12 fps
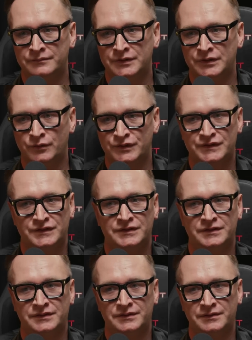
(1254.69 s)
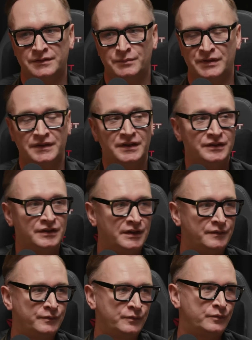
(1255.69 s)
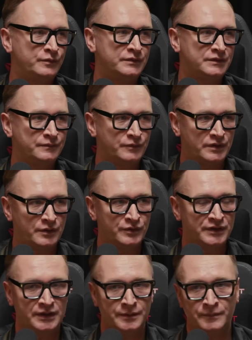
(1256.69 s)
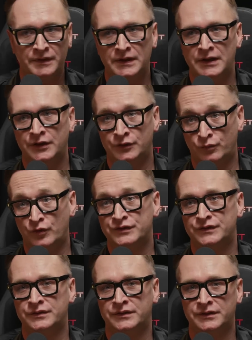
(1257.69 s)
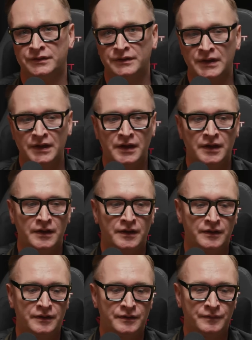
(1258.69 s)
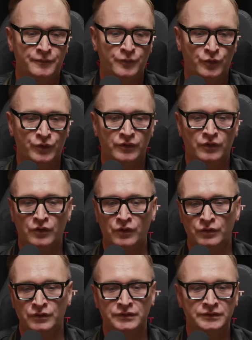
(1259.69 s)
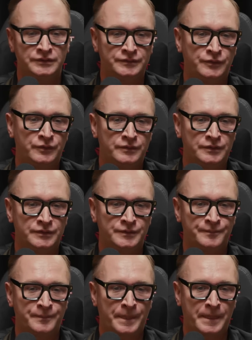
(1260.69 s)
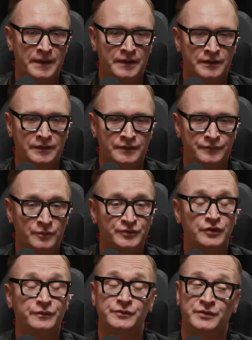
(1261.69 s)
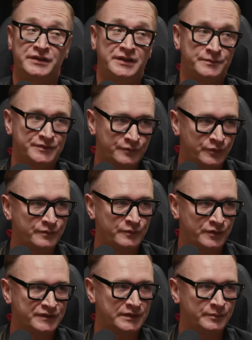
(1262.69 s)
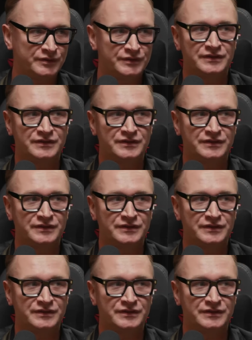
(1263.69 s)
was a bad idea for our game. It works for all from software games, for example. It's